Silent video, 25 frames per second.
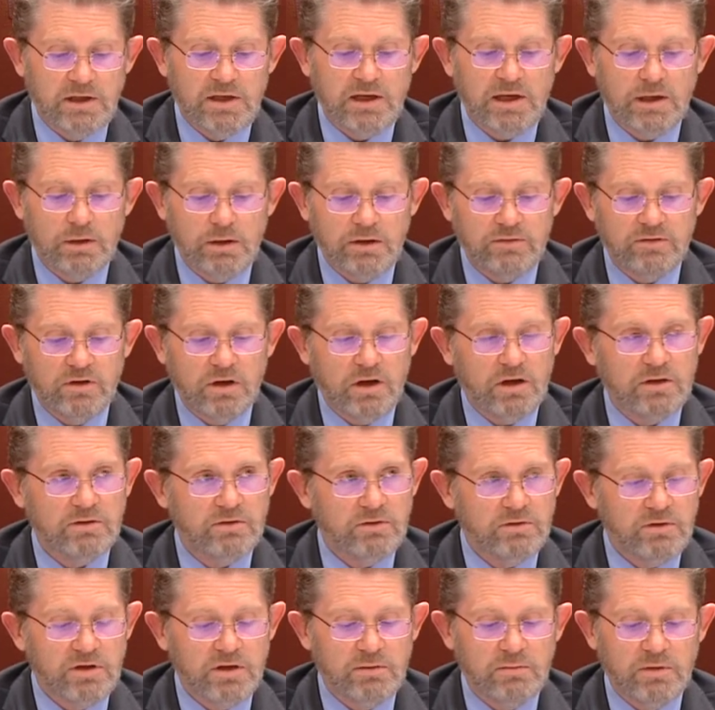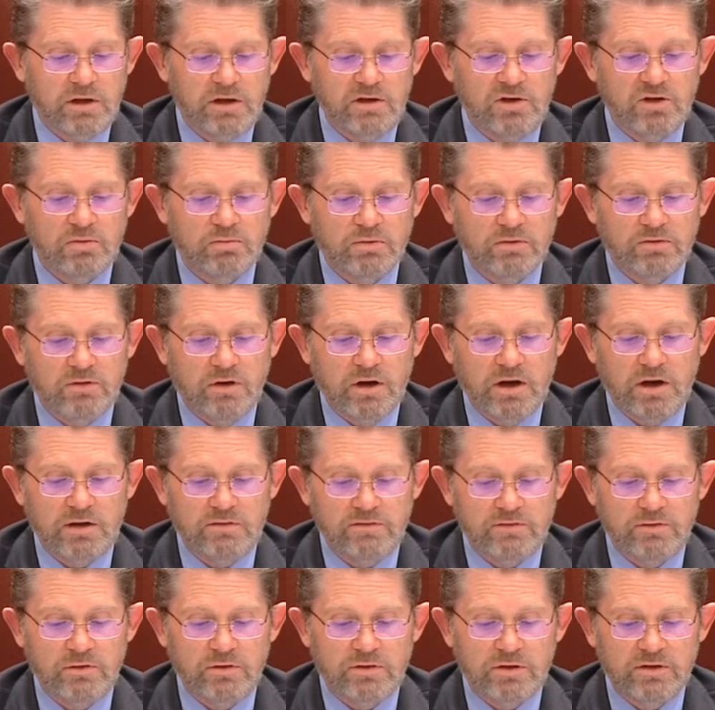However, I do commit to providing
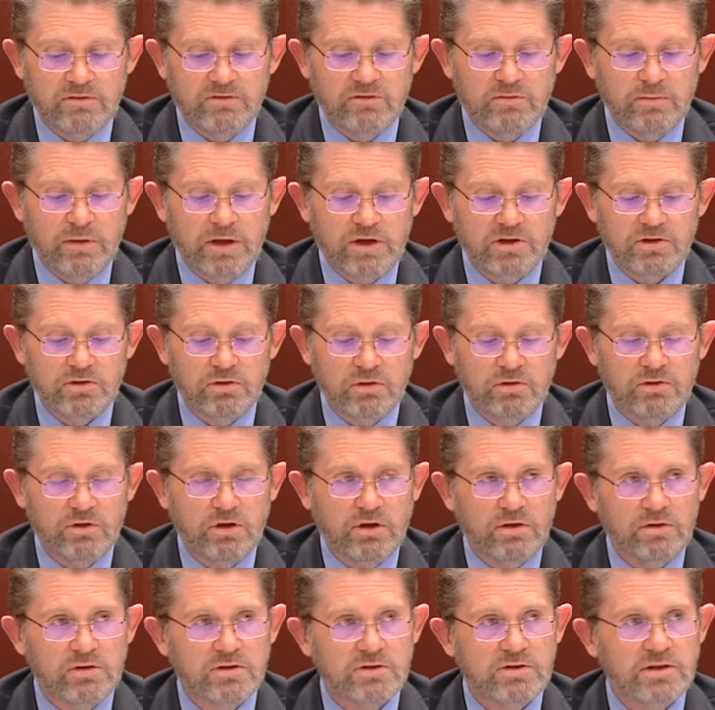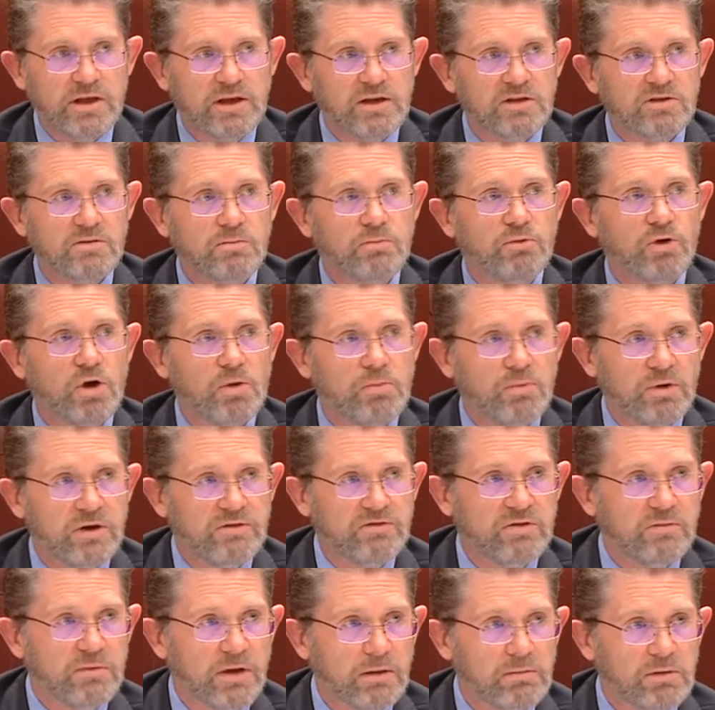further information on notice that is appropriate
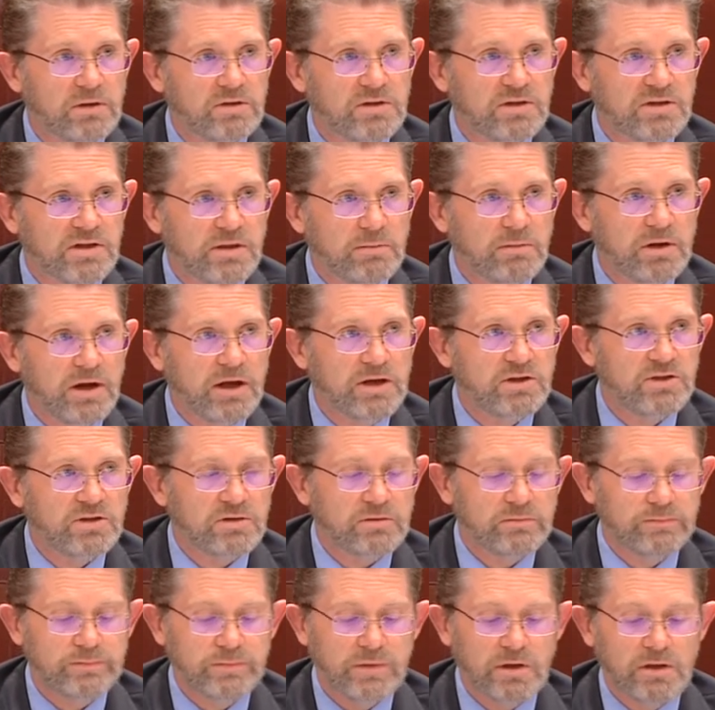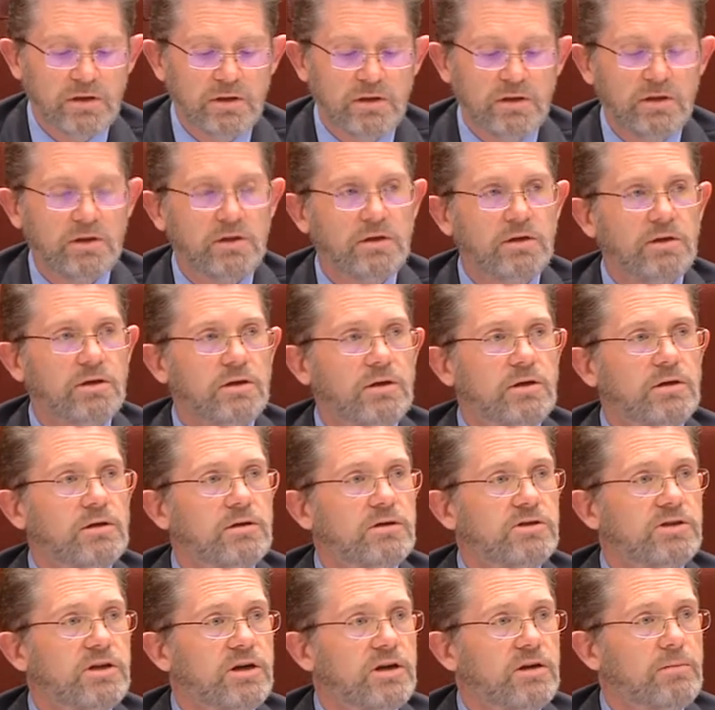for public dissemination.
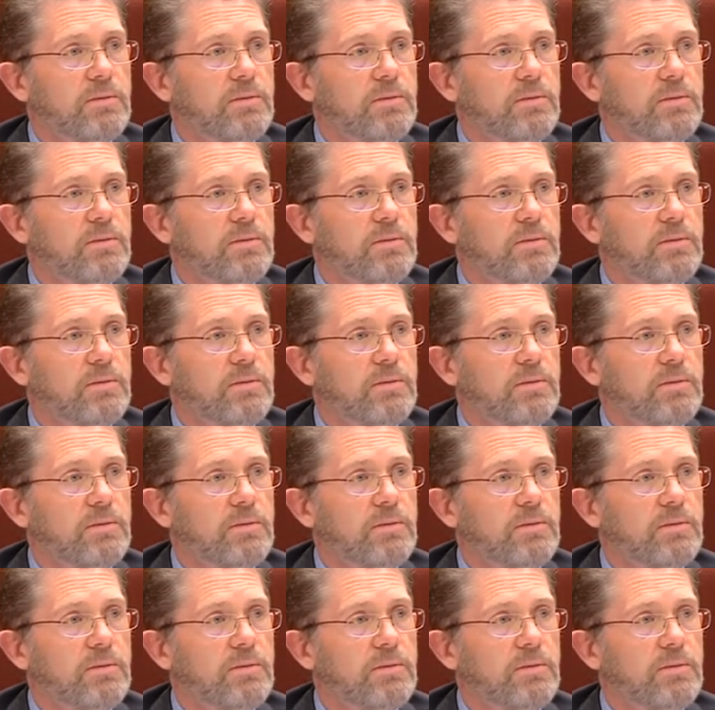Senator